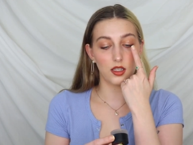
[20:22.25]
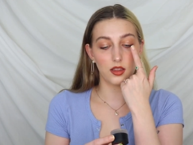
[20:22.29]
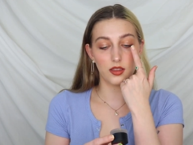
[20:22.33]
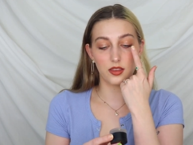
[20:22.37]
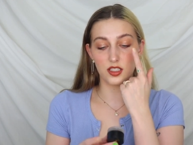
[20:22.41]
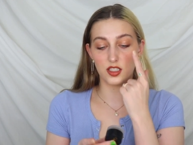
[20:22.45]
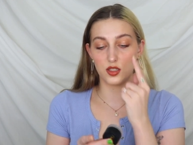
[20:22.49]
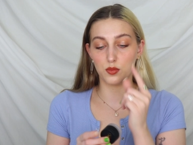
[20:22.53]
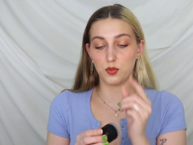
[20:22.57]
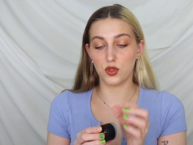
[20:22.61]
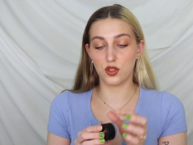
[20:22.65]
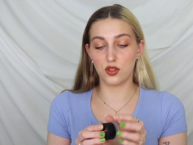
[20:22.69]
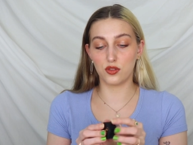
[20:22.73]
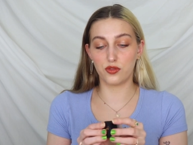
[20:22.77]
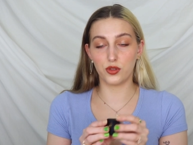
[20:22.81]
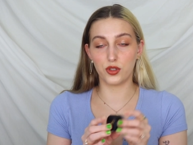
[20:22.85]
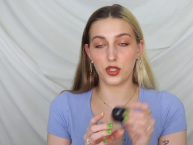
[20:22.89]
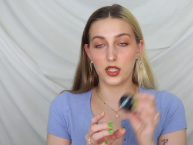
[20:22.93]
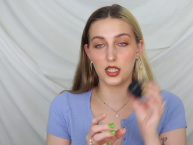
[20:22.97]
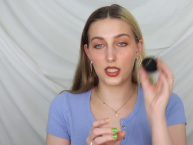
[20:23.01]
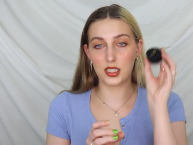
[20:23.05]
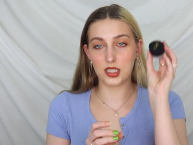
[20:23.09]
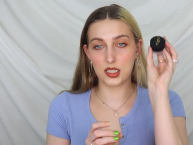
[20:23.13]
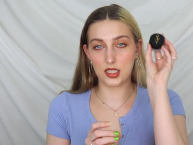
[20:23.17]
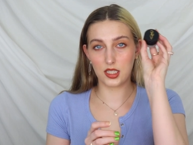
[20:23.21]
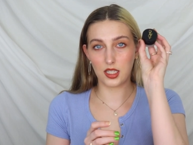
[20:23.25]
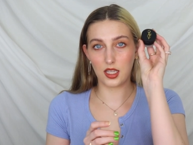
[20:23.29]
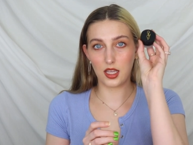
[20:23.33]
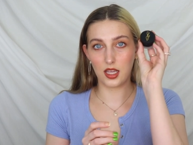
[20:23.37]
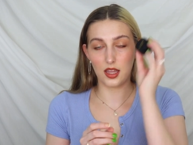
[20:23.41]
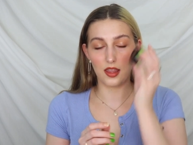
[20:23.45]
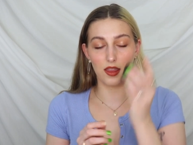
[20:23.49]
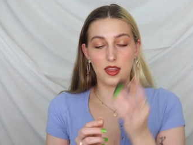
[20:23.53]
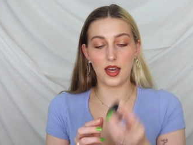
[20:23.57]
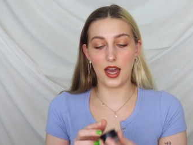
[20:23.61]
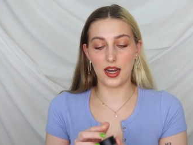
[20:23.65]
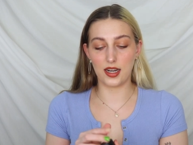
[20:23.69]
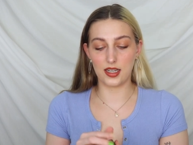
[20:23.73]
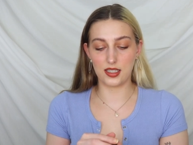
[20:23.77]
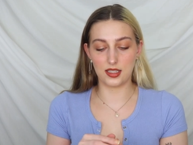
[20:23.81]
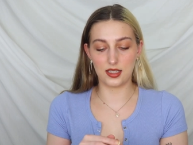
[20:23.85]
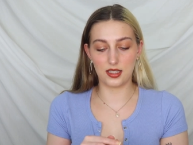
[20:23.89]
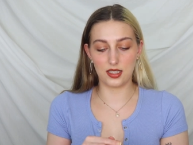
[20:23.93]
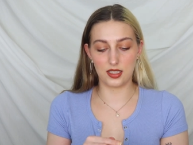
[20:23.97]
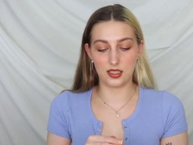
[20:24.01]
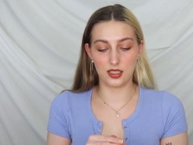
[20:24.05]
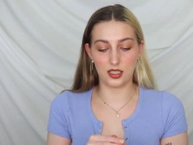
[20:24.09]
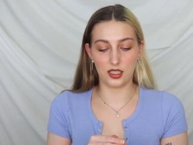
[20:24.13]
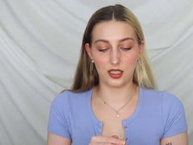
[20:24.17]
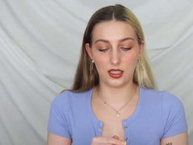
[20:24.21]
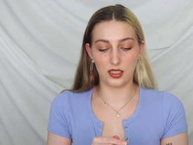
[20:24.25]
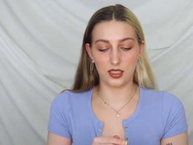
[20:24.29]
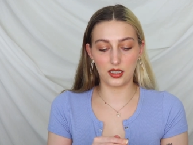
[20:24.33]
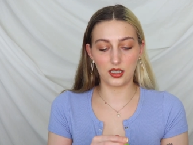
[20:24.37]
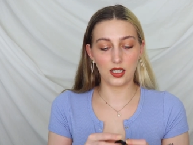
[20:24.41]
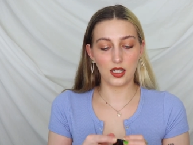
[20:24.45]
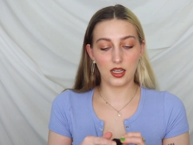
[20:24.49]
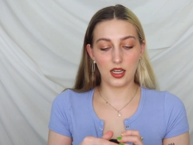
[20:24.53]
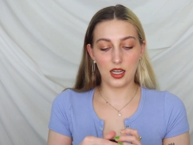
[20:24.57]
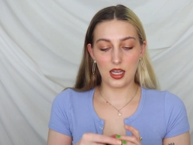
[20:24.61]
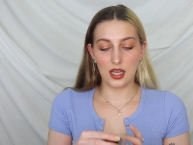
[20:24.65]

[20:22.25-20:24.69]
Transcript: This beautifulness, that is this here.